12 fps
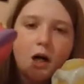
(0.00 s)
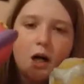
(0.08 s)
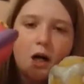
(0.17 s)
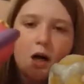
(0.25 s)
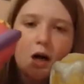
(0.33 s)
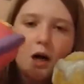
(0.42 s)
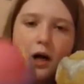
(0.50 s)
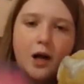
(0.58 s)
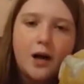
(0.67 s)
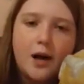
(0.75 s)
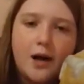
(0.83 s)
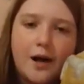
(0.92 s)
The
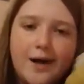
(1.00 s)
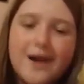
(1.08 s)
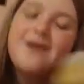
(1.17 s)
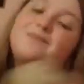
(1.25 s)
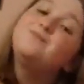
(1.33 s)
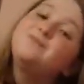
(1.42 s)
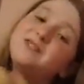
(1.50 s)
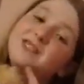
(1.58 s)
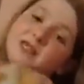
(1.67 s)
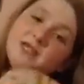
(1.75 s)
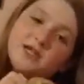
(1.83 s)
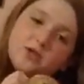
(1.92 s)
croissant, because it's so
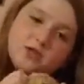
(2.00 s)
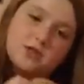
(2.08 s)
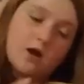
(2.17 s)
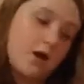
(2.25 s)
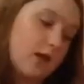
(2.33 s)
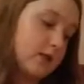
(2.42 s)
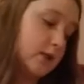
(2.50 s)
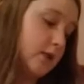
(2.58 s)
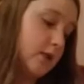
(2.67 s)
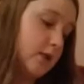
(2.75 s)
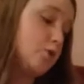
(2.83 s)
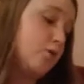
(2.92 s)
much fun. It's so good.
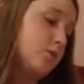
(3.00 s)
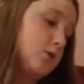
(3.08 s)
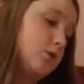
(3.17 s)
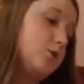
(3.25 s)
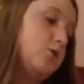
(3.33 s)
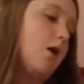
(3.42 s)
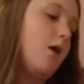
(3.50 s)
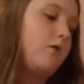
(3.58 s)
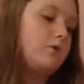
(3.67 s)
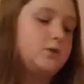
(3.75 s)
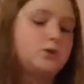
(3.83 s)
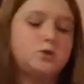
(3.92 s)
And then
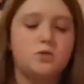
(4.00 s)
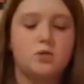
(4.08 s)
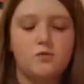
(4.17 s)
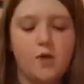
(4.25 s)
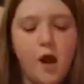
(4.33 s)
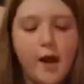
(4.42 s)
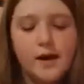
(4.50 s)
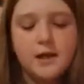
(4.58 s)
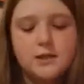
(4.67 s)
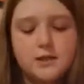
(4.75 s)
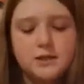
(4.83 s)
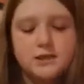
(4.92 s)
the last
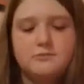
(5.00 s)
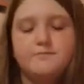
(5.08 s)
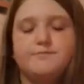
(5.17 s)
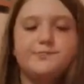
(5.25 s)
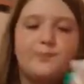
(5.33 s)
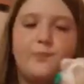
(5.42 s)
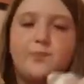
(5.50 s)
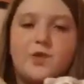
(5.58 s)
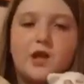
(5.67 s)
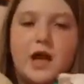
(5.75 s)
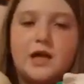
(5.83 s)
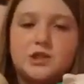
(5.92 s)
two.
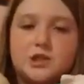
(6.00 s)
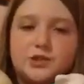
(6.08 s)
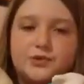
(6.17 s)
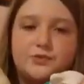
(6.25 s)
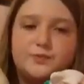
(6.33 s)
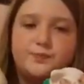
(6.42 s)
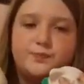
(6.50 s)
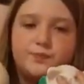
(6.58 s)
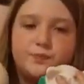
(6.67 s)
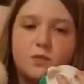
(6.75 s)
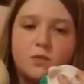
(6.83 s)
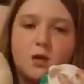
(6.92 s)
Star.
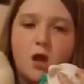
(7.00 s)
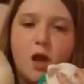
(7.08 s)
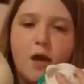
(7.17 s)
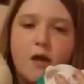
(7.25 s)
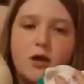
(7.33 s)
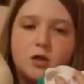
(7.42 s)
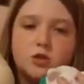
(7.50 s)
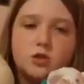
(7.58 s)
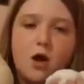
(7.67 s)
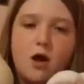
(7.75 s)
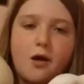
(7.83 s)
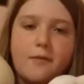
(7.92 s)

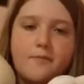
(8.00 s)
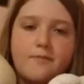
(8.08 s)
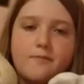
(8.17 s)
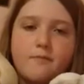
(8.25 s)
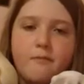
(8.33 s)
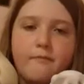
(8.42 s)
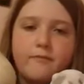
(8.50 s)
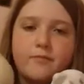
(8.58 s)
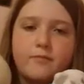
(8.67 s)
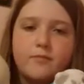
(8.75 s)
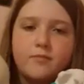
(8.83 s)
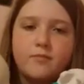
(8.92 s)
Cat, Mercat. I think I'm
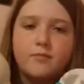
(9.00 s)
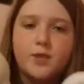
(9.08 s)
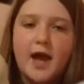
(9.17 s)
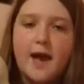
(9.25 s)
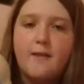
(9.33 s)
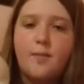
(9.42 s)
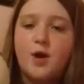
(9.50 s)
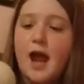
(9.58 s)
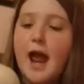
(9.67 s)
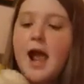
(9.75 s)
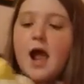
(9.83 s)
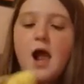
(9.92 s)
gonna have to go with the star just
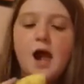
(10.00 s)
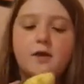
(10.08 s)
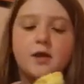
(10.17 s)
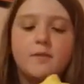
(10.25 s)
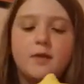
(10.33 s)
because.